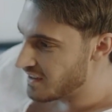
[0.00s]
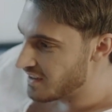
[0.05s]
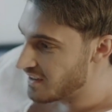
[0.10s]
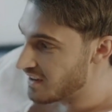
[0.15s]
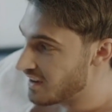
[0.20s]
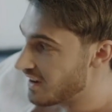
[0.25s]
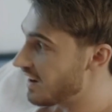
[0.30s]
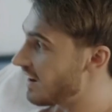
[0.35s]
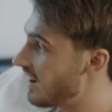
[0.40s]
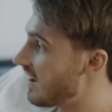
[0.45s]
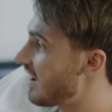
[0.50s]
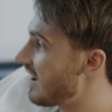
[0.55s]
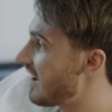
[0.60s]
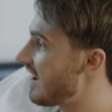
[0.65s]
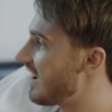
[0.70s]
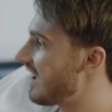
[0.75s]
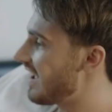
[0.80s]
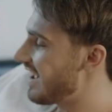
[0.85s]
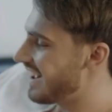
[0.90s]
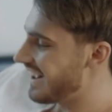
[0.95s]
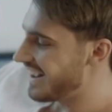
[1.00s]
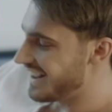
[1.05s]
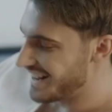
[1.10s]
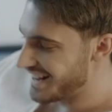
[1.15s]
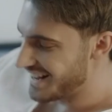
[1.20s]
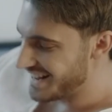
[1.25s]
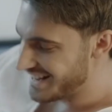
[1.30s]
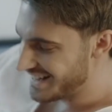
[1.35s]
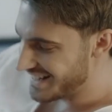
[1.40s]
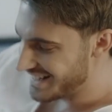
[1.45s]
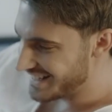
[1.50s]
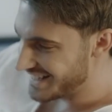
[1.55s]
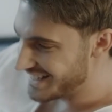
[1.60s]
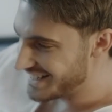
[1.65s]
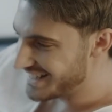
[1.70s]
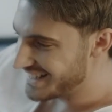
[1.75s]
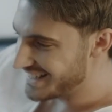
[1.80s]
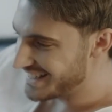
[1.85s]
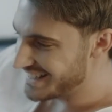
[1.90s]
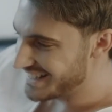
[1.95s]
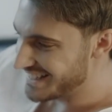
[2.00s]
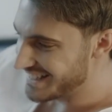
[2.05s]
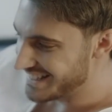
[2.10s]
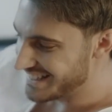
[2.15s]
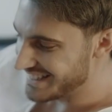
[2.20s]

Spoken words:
(silence)